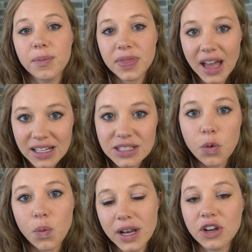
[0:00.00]
that's
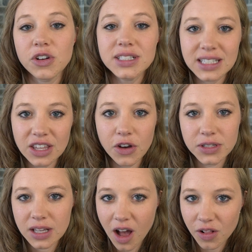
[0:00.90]
when you'll see
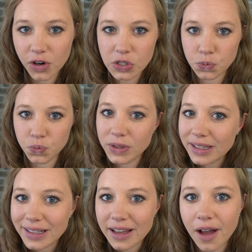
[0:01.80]
those colors
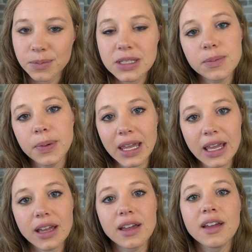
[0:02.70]
really come to
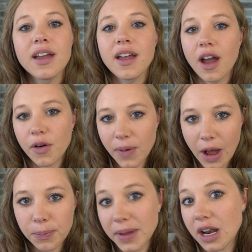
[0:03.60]
peak
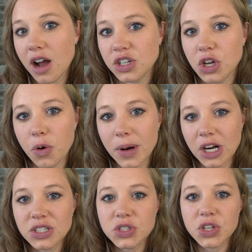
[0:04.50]
around
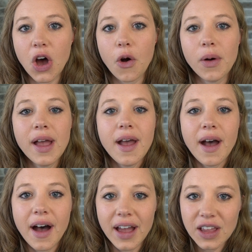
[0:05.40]
mid-October. So
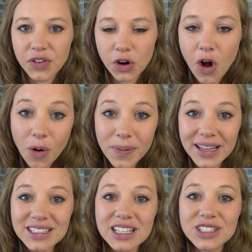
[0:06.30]
if you're
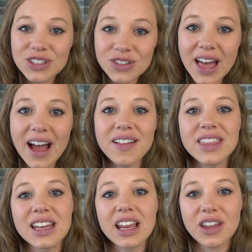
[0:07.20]
hoping to do that,
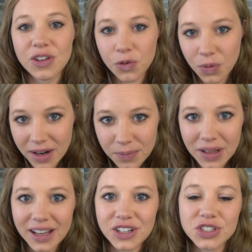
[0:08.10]
then you'll want to
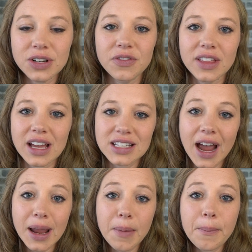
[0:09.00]
plan your trip for that
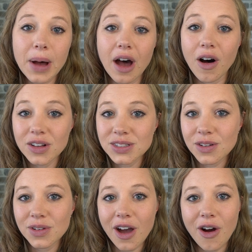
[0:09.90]
time, but
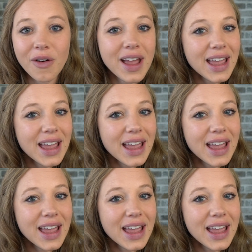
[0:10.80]
also know